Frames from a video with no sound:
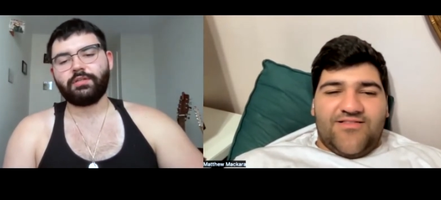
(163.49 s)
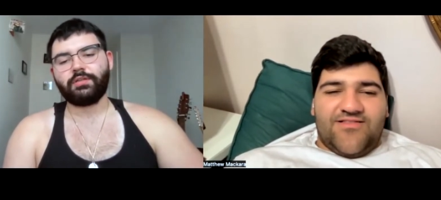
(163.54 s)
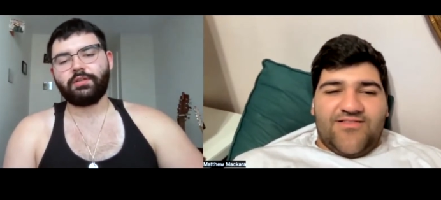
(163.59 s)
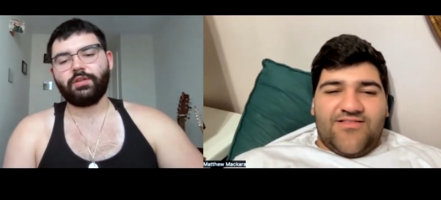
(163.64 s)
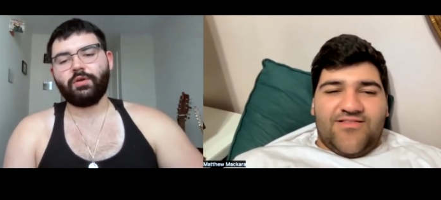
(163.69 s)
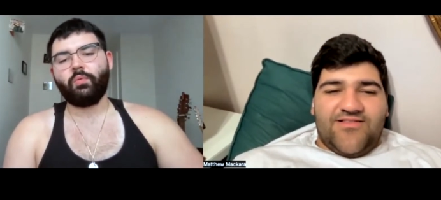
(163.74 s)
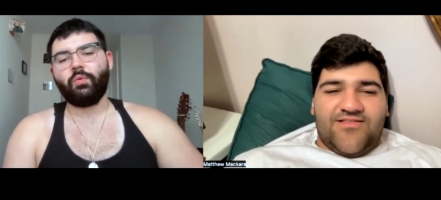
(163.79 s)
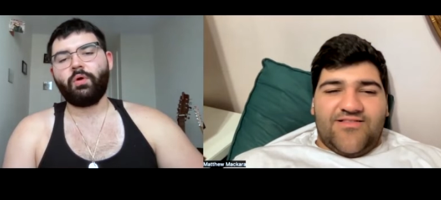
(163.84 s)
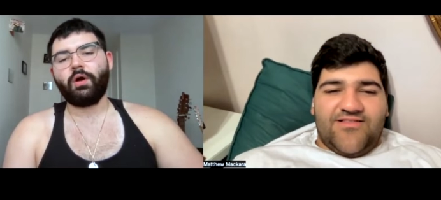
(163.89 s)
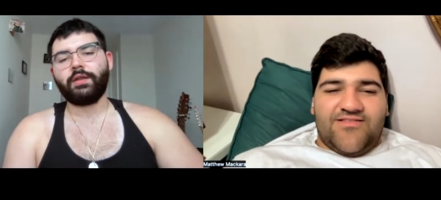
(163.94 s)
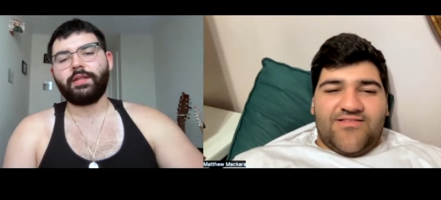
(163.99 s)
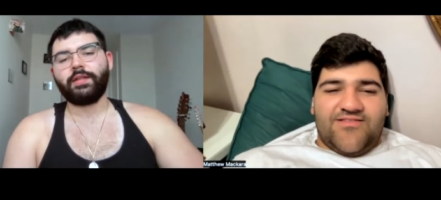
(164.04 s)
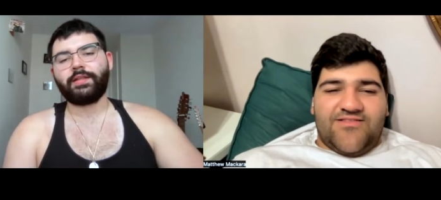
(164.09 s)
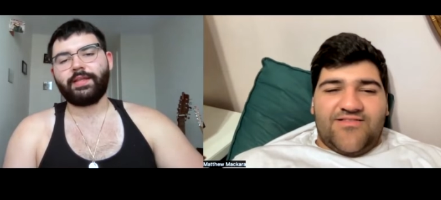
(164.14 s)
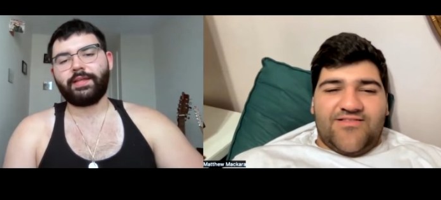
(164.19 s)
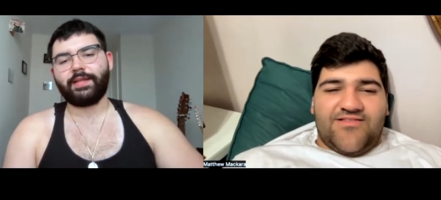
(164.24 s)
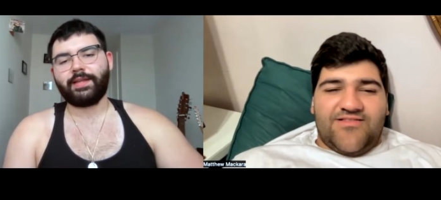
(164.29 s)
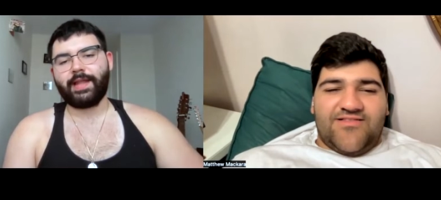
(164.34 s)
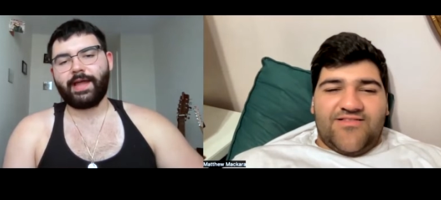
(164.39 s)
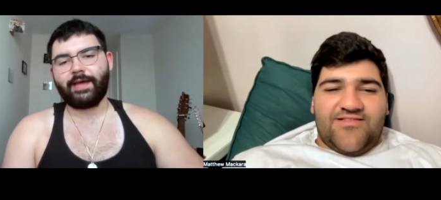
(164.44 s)
Speaker 1: the one
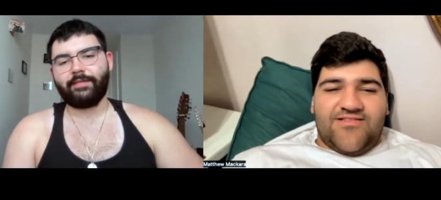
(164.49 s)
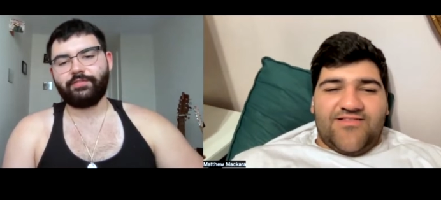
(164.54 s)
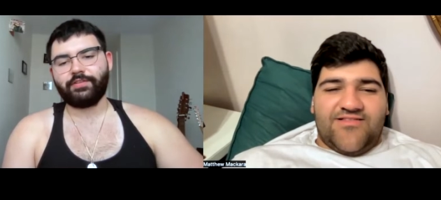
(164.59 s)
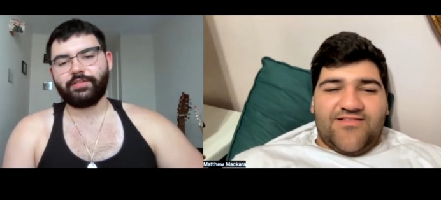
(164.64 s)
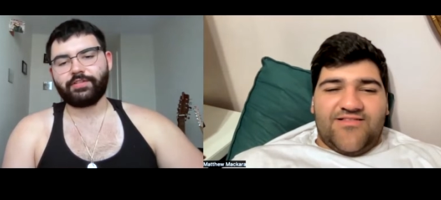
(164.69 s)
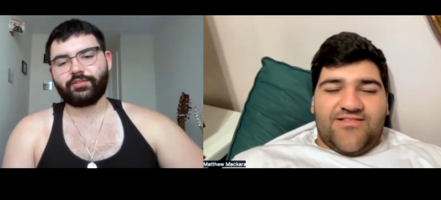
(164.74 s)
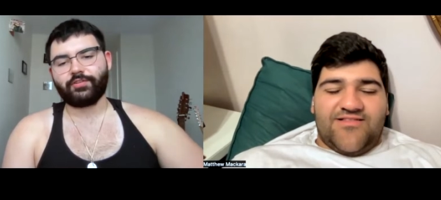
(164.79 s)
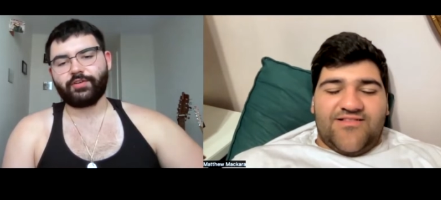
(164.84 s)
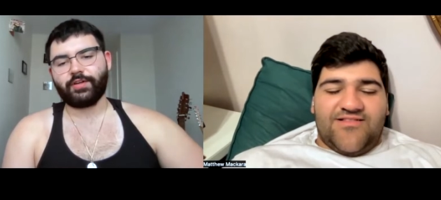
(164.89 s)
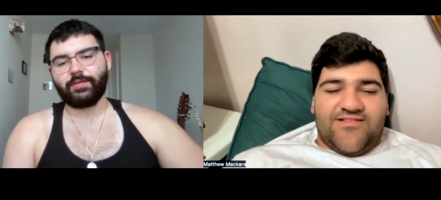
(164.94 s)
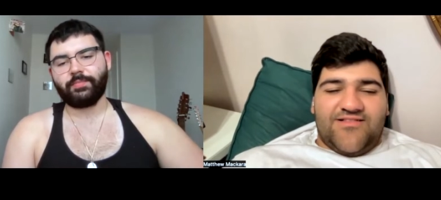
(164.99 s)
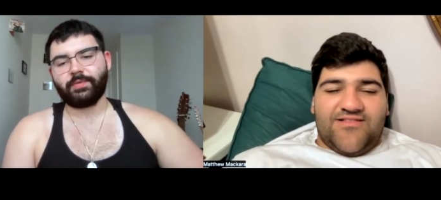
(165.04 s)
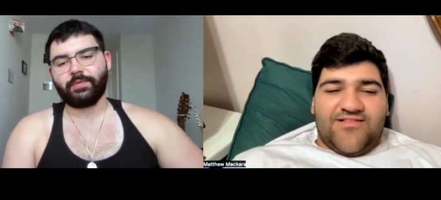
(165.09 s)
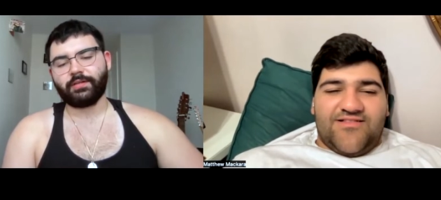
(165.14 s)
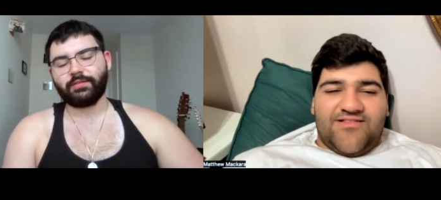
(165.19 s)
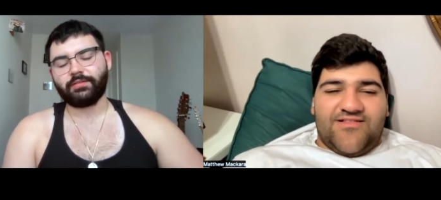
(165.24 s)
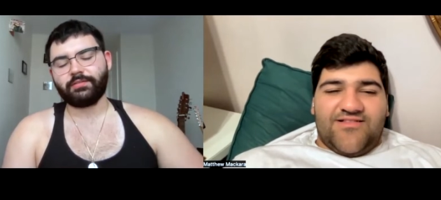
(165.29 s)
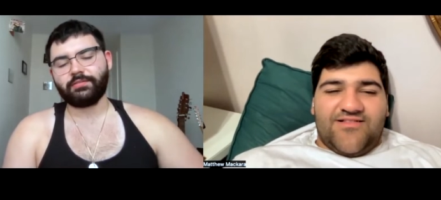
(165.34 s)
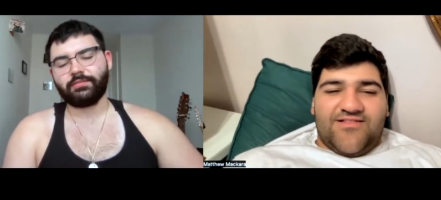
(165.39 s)
that didn't have the screaming